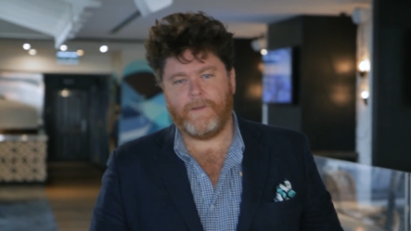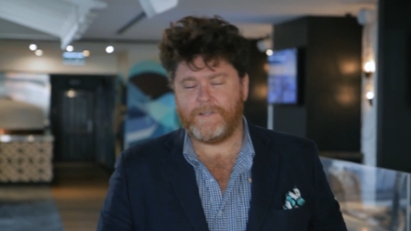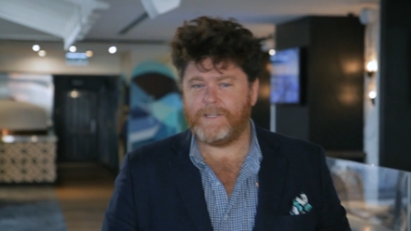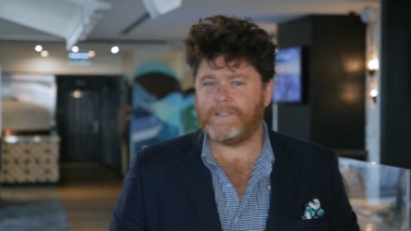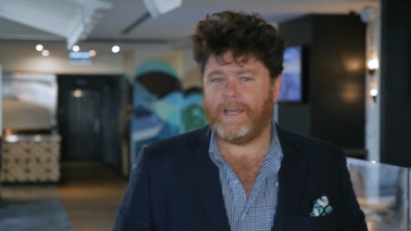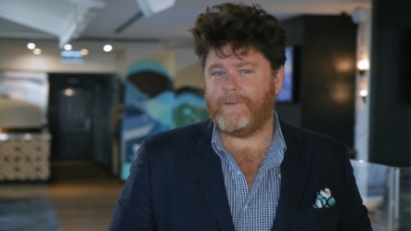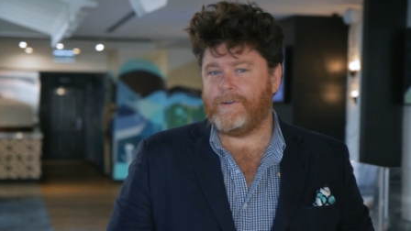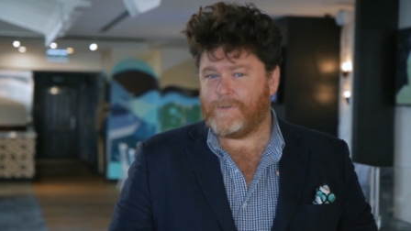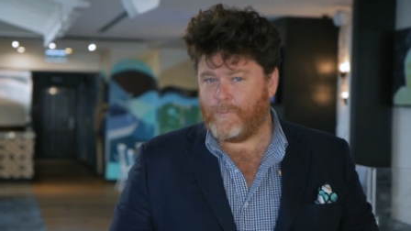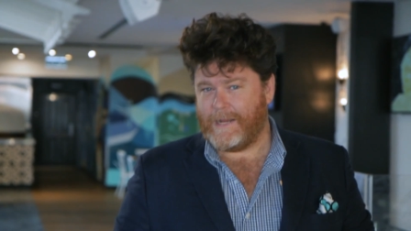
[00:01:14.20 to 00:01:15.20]
There are six
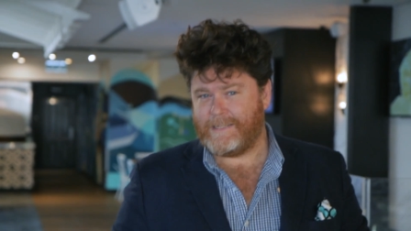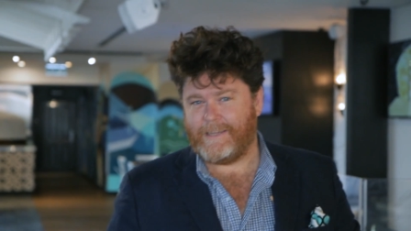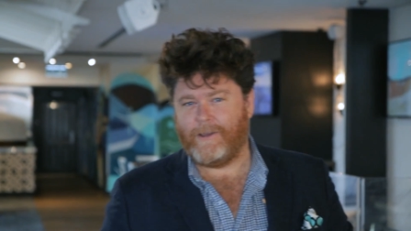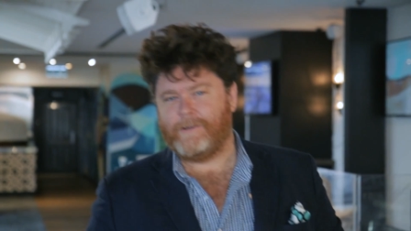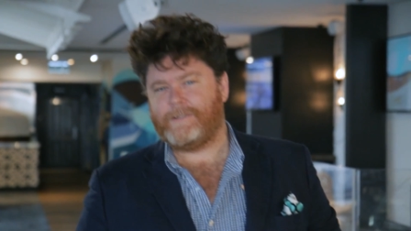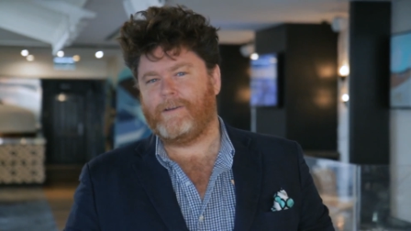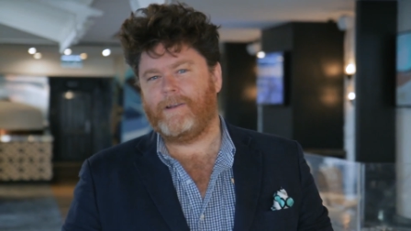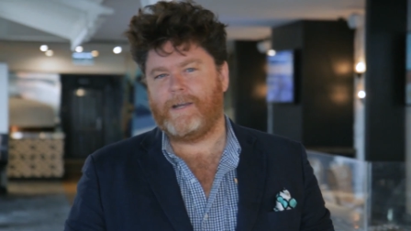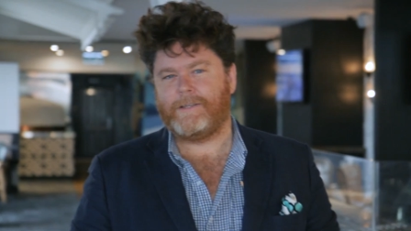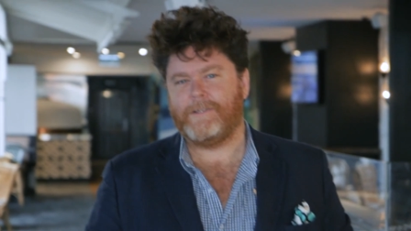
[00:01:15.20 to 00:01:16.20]
hundred and twenty
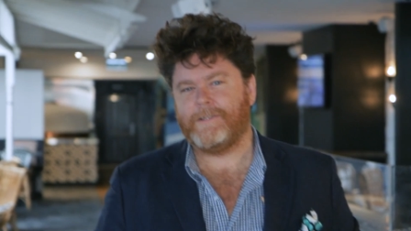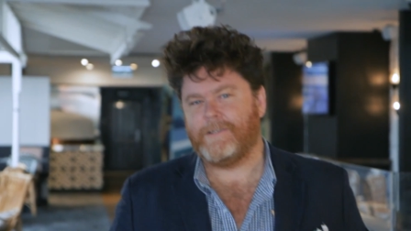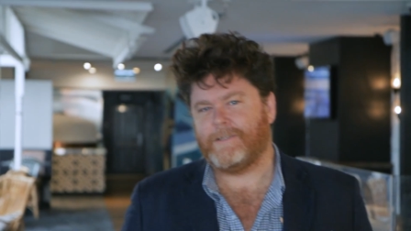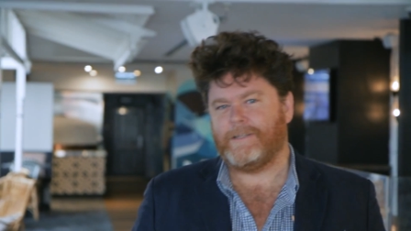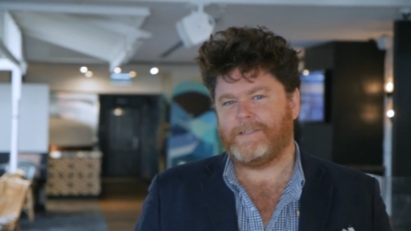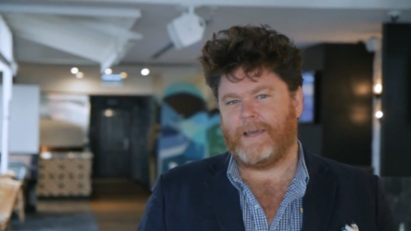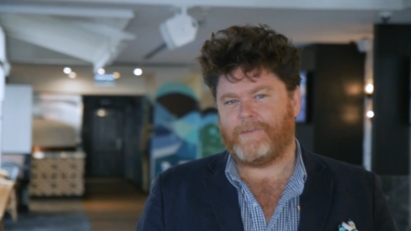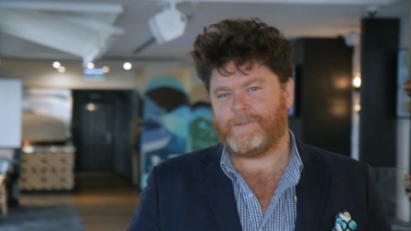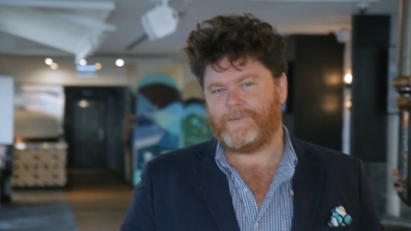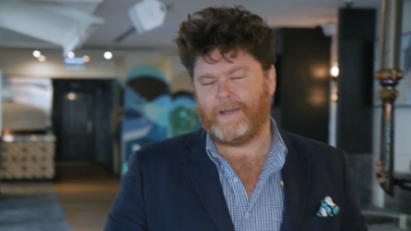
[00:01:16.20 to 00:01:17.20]
hotel licences in
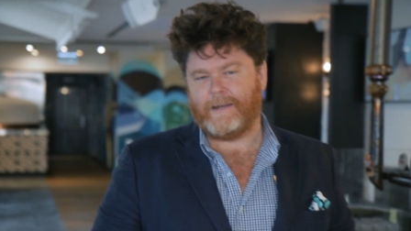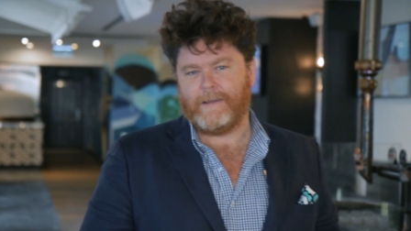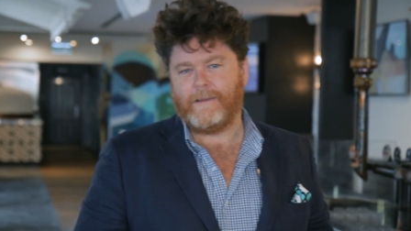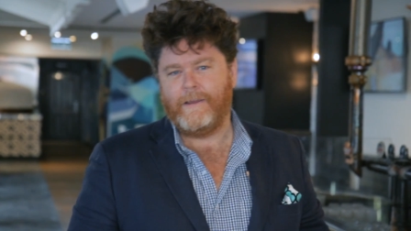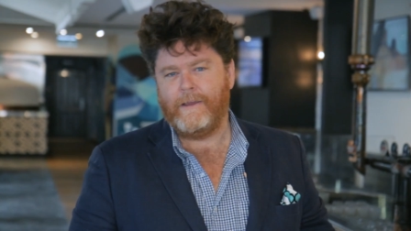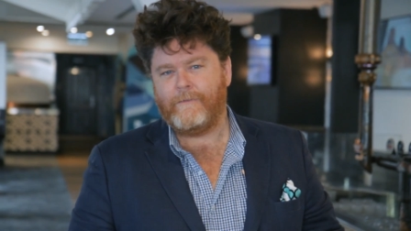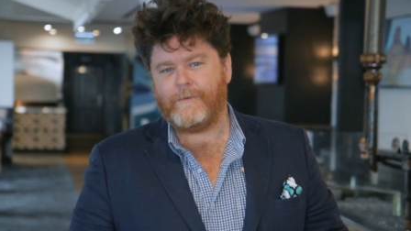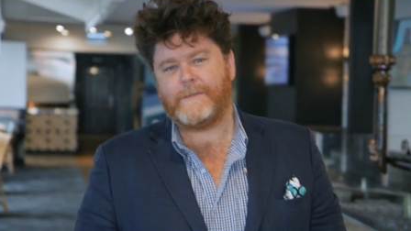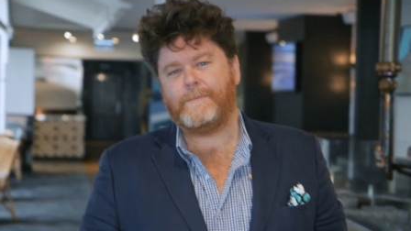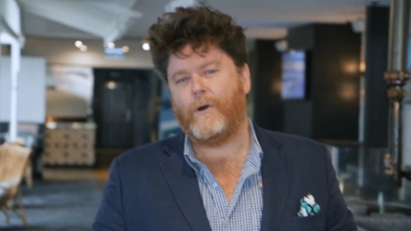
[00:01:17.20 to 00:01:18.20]
South Australia,
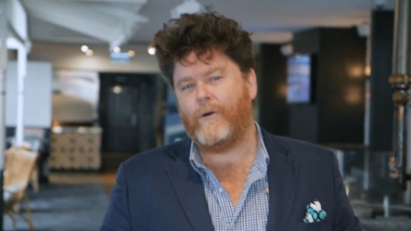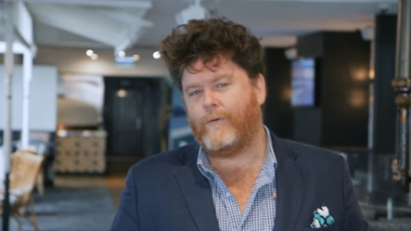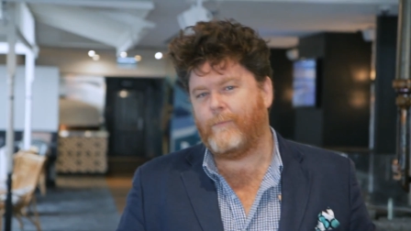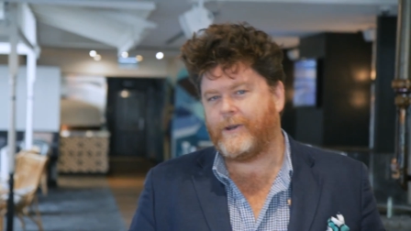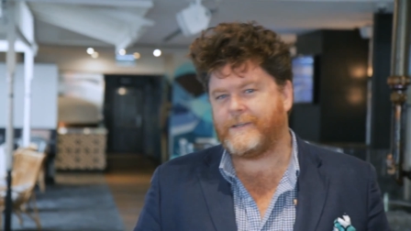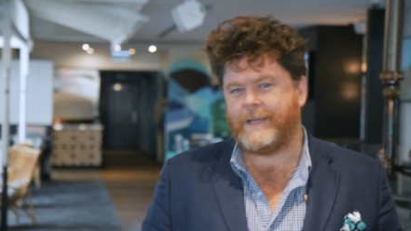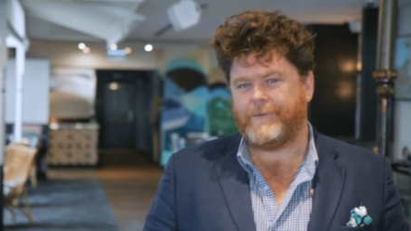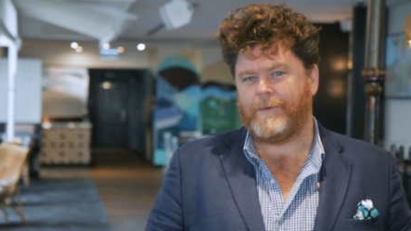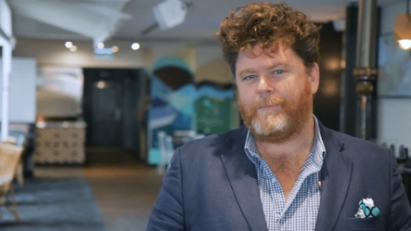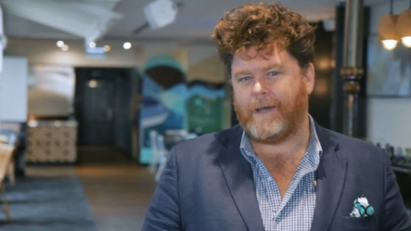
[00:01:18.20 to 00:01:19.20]
from small, modest
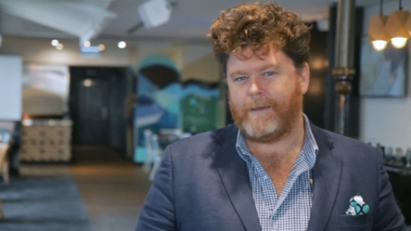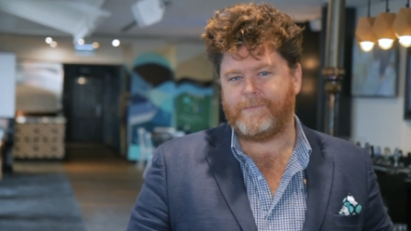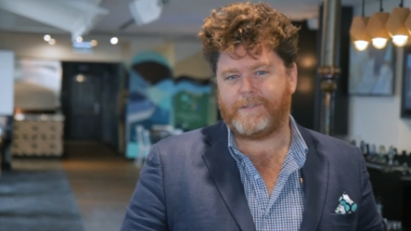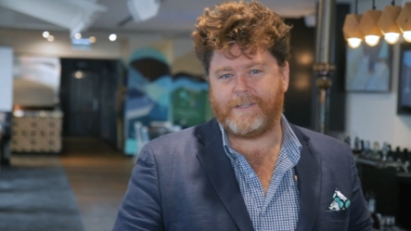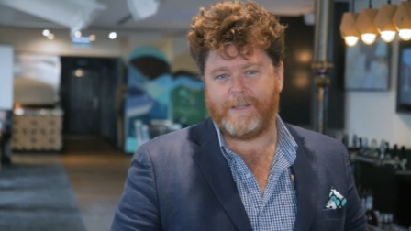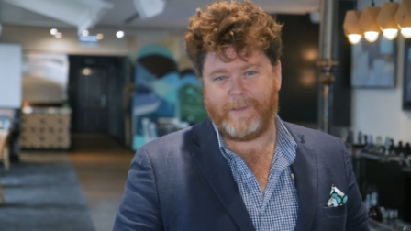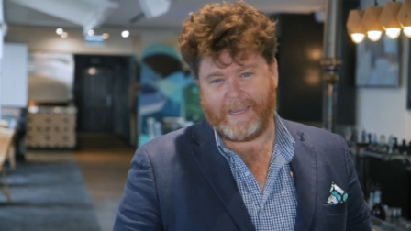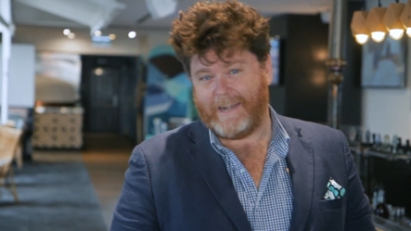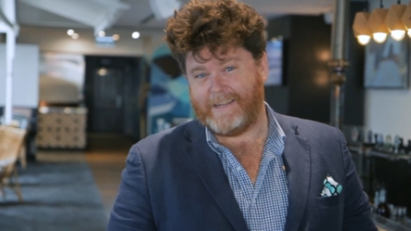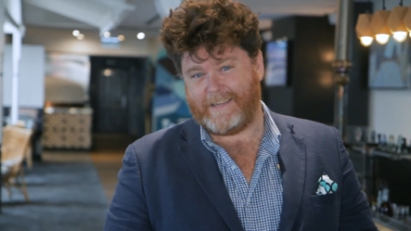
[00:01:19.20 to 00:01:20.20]
country pubs to the
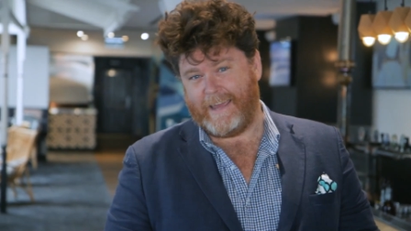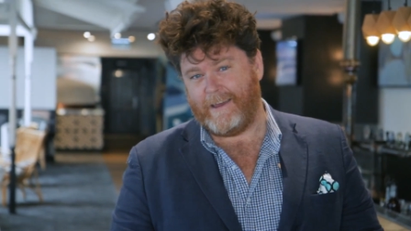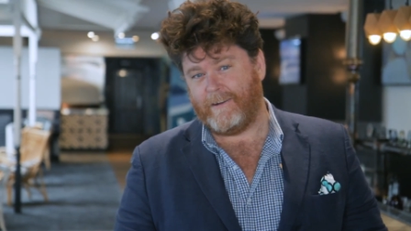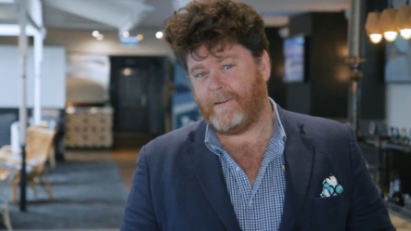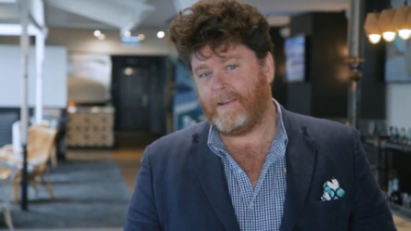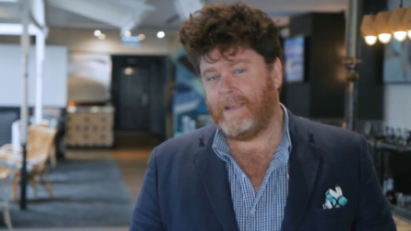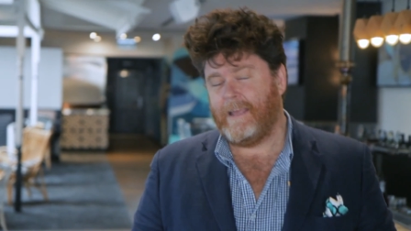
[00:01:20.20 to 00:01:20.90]
big end of town,